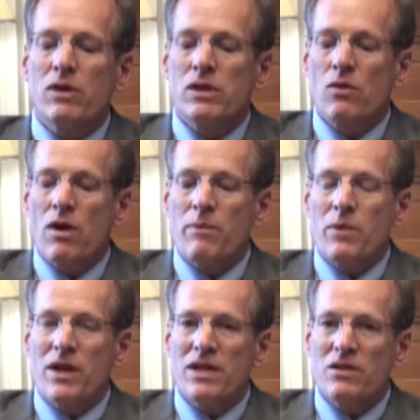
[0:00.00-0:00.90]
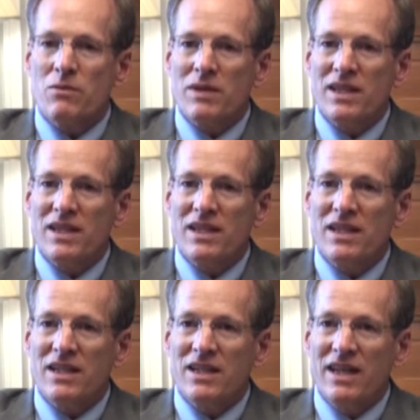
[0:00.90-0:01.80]
good cooperation with
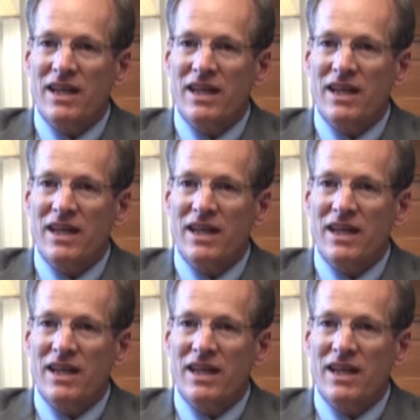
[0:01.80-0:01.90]
India